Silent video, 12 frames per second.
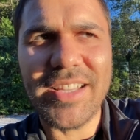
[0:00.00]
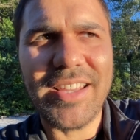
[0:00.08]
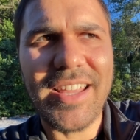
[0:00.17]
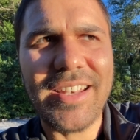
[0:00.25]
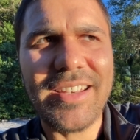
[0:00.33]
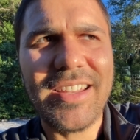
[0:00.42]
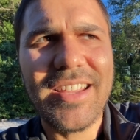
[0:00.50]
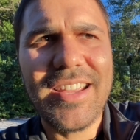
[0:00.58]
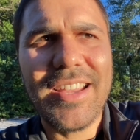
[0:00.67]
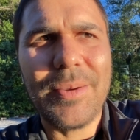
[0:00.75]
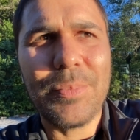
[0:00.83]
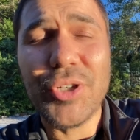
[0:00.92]
and then
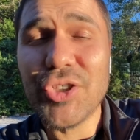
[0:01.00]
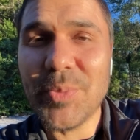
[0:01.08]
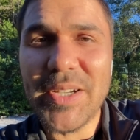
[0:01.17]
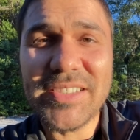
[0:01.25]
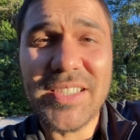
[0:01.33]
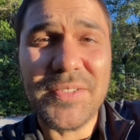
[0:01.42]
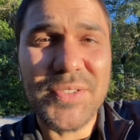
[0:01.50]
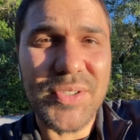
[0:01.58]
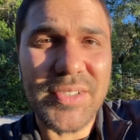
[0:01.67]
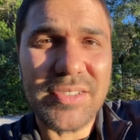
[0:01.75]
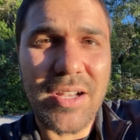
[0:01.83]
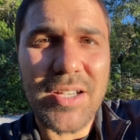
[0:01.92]
push myself to
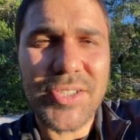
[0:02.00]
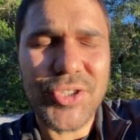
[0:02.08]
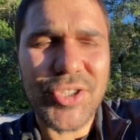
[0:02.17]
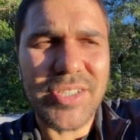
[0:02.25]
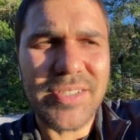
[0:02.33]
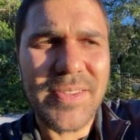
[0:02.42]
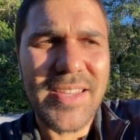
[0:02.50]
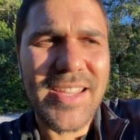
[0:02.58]
exhaustion.